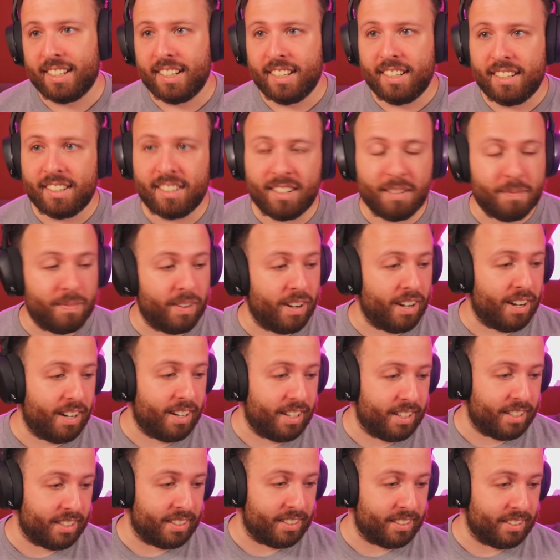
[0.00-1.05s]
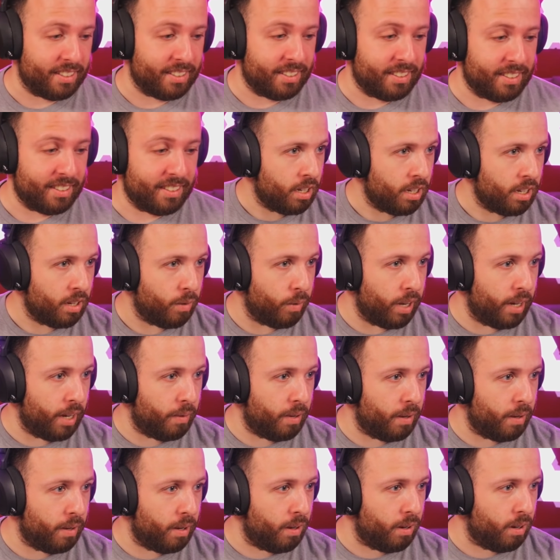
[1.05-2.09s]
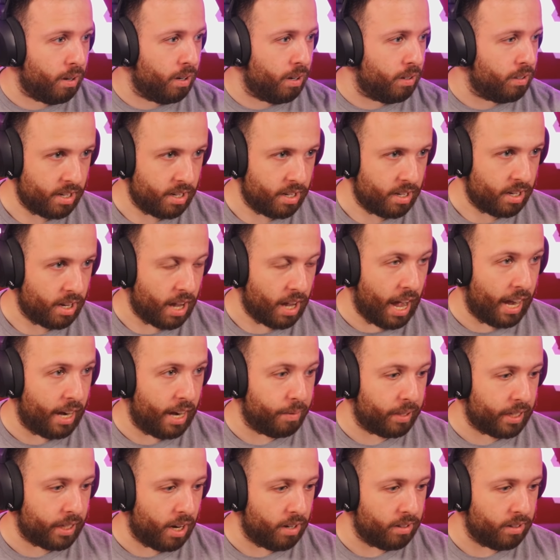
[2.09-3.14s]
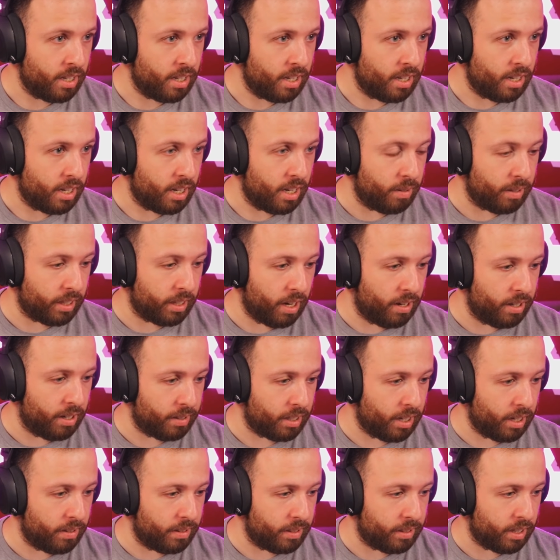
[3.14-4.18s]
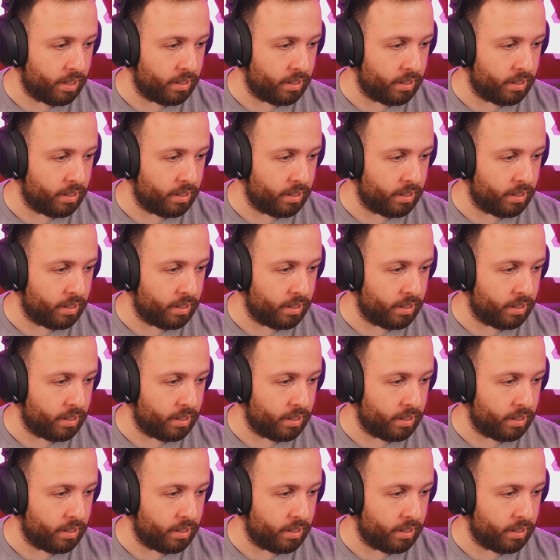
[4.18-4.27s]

Come on. Wait, wait, wait. wait. Ah, right, here we go. Here we go. Here we go. Here we go.